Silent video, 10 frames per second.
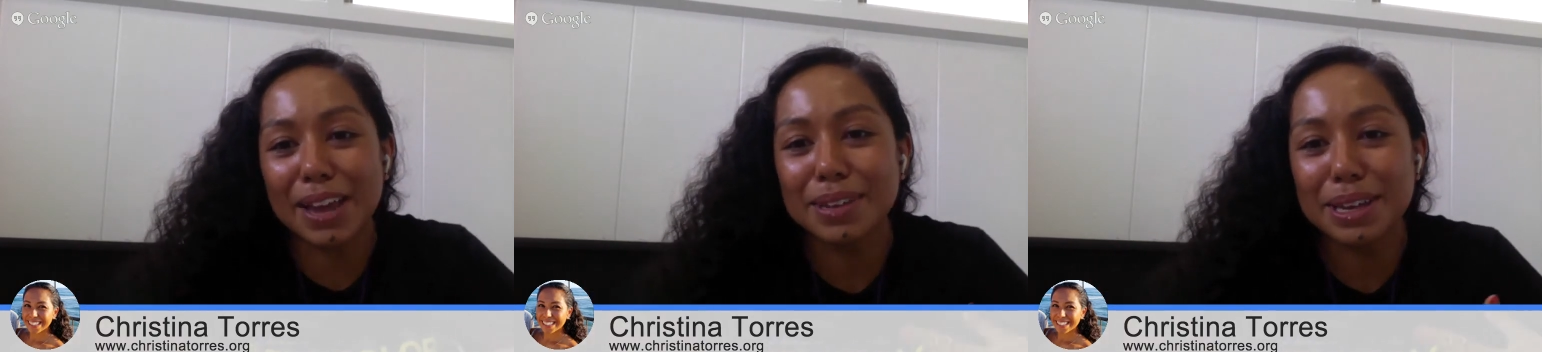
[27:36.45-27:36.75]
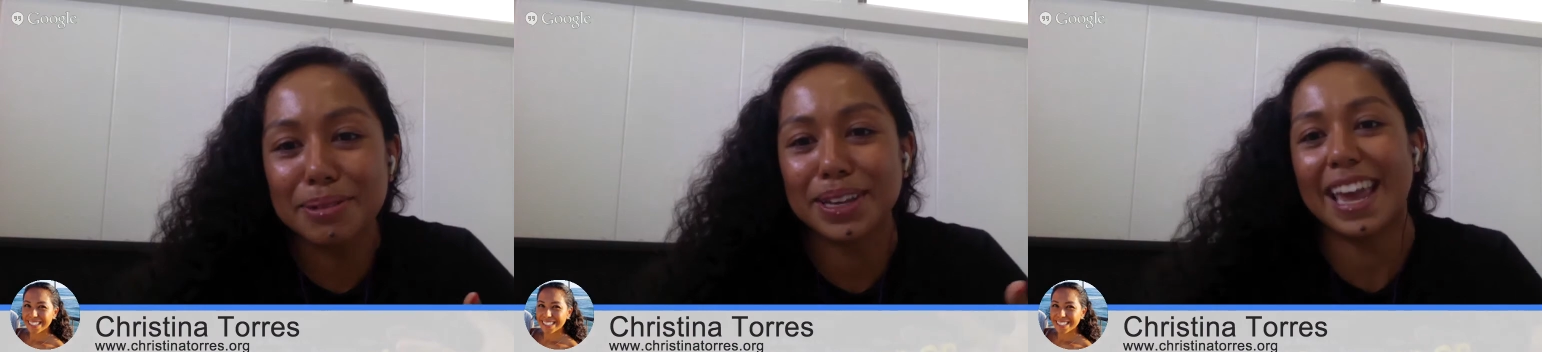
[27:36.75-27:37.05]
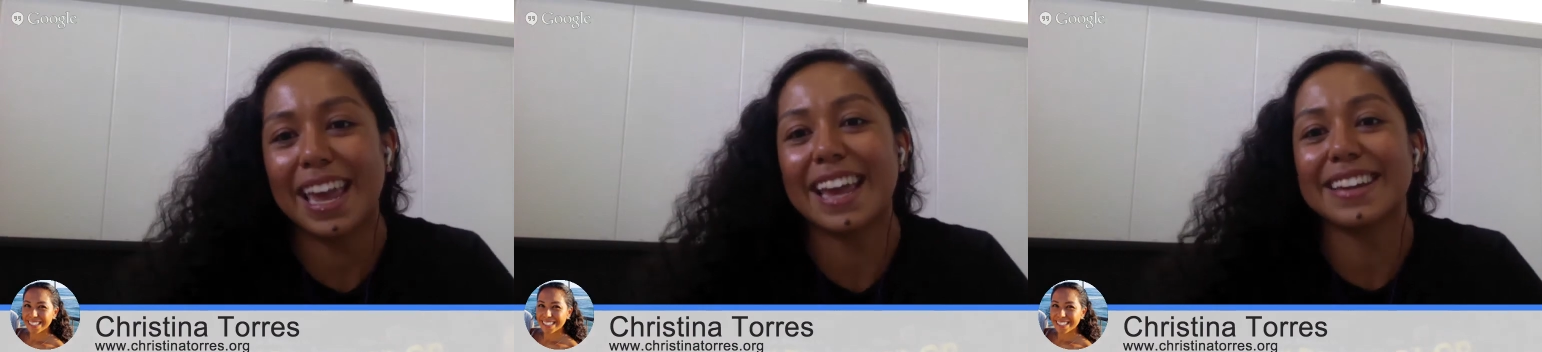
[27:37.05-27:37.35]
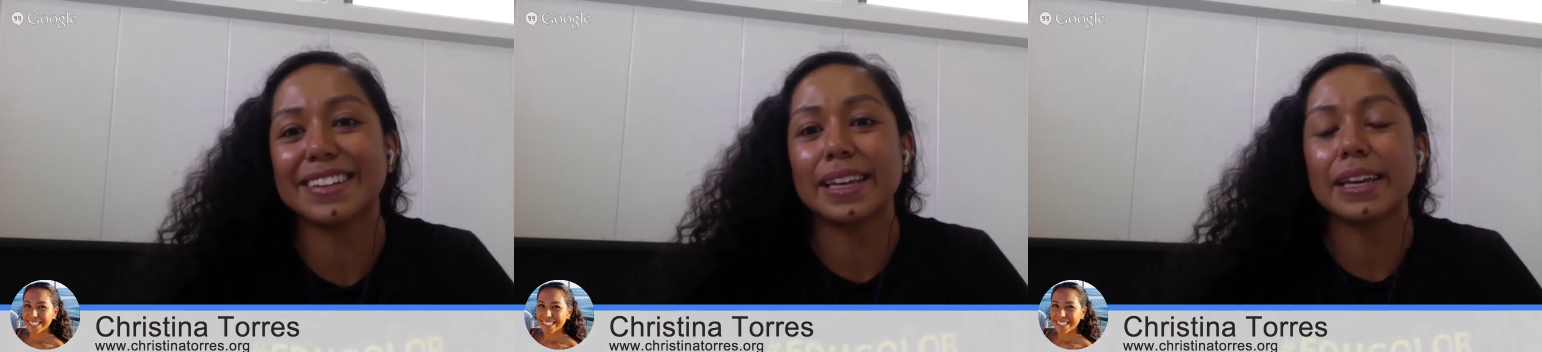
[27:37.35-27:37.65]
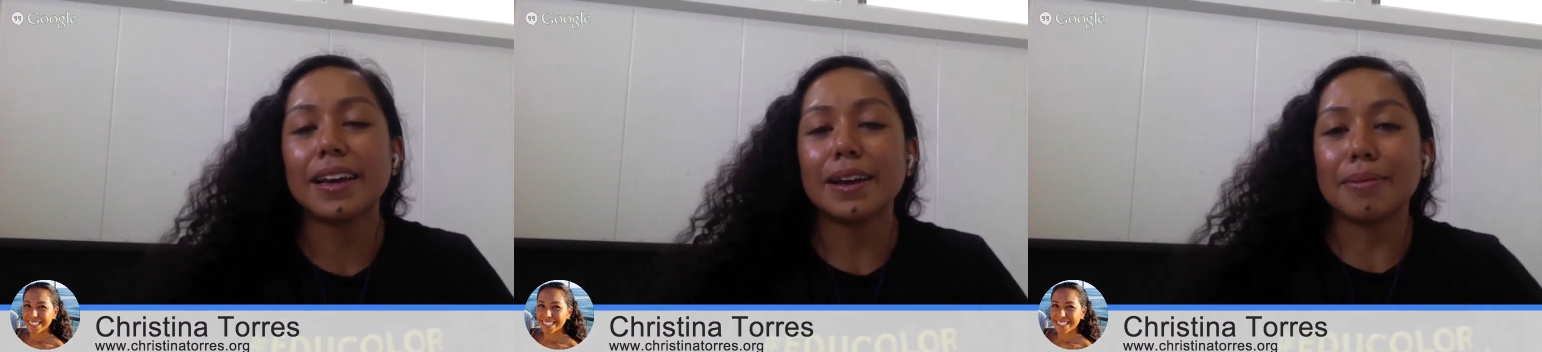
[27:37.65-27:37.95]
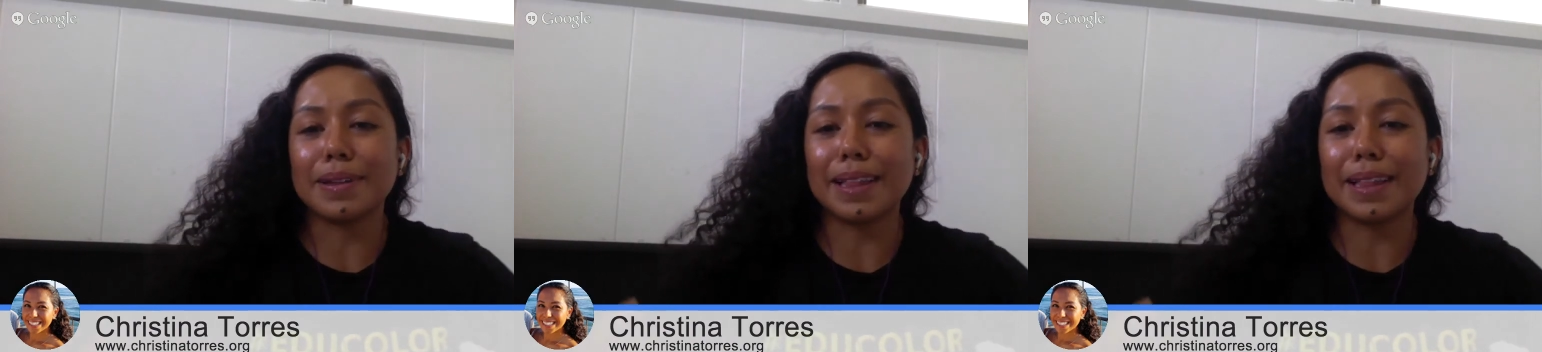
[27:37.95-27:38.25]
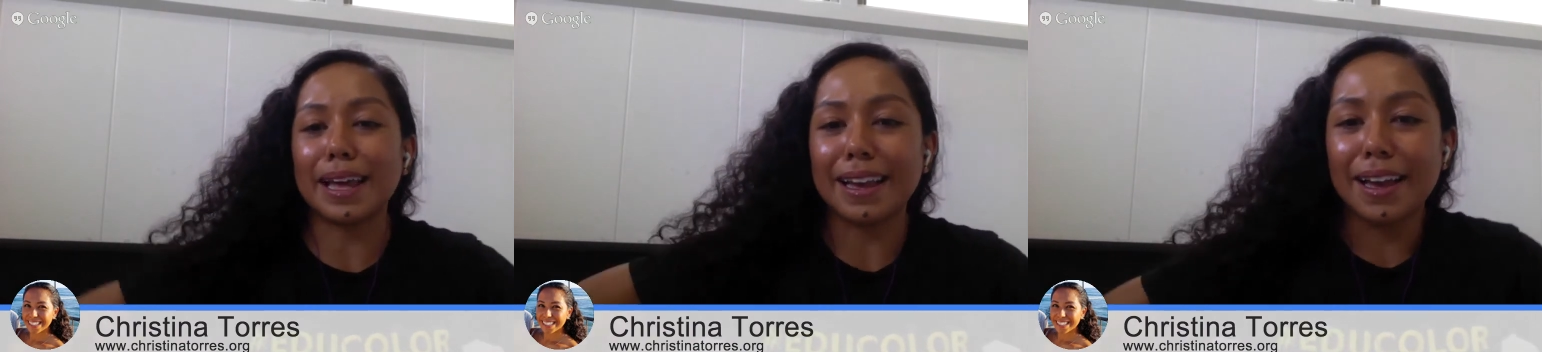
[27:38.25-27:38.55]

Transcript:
Speaker 1: he will occasionally be like,